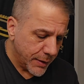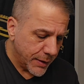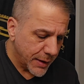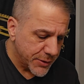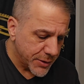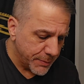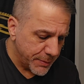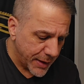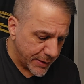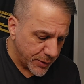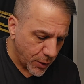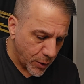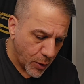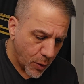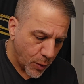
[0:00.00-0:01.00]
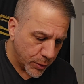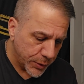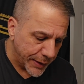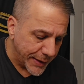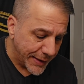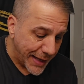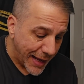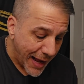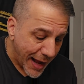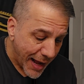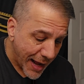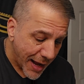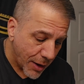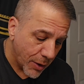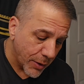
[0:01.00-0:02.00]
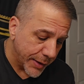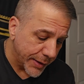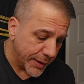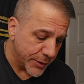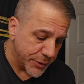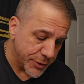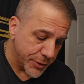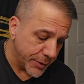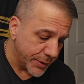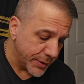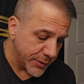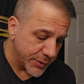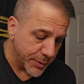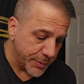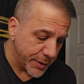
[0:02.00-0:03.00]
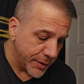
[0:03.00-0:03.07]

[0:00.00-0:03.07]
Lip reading: Got some nice, holy cow. Oh, I got to show you this.